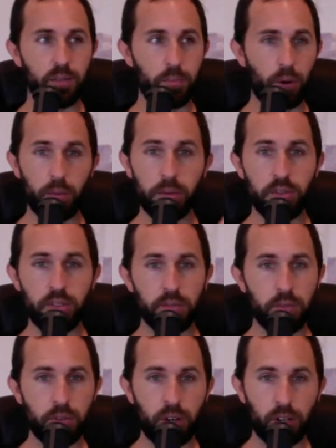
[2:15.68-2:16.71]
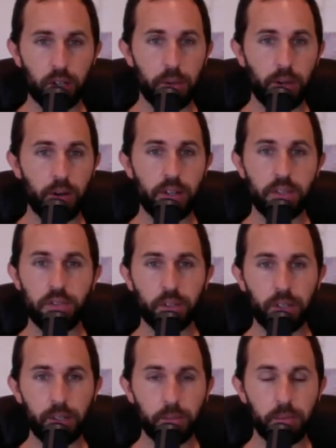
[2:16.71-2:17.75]
probably stuff you talk about on
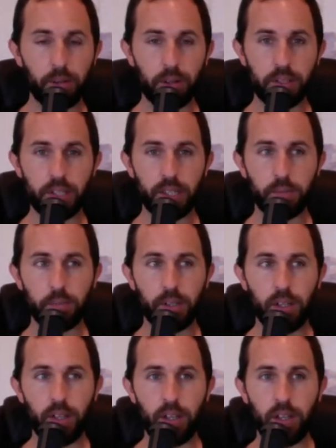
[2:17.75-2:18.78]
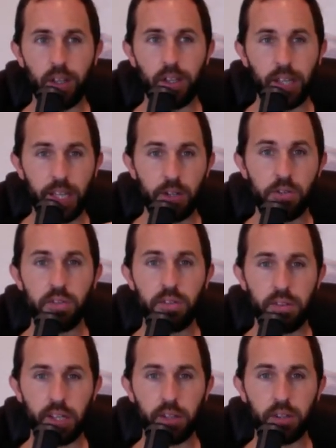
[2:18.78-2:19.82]
Instagram all the time. Here's the
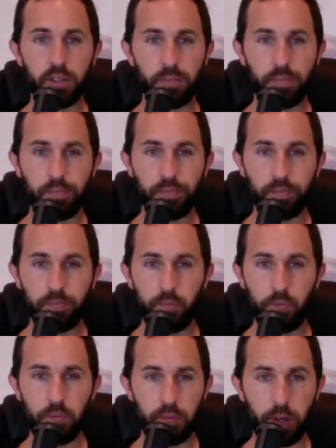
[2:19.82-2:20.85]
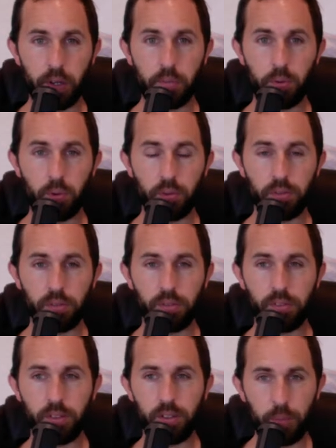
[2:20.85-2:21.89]
thing though, it's very important.
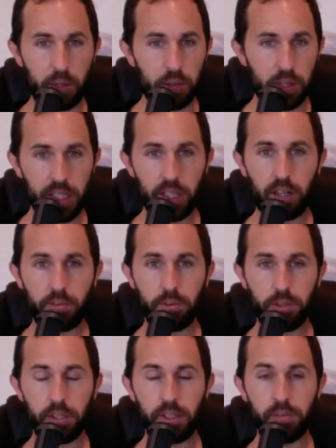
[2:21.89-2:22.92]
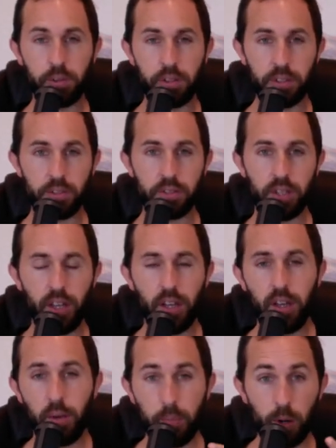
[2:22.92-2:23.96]
I'm gonna lead off with this.
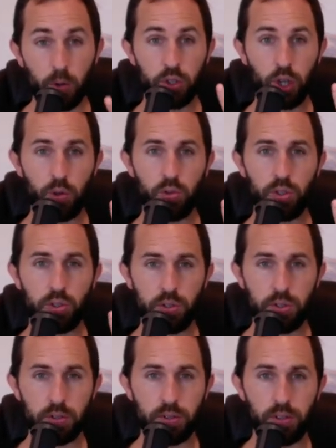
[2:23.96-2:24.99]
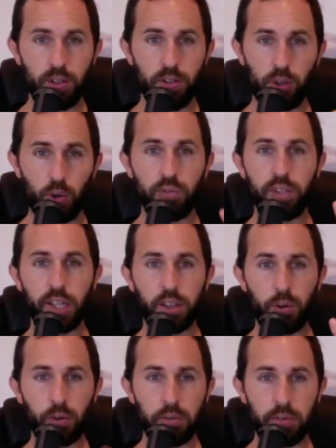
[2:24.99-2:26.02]
Most coaches don't take their
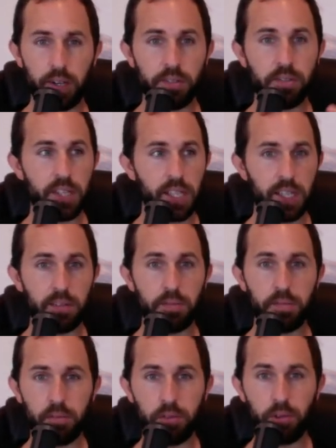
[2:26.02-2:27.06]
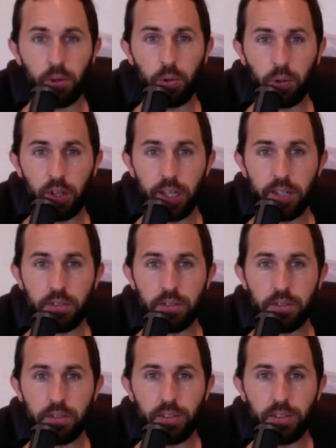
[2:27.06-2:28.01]
own advice that they give their own clients.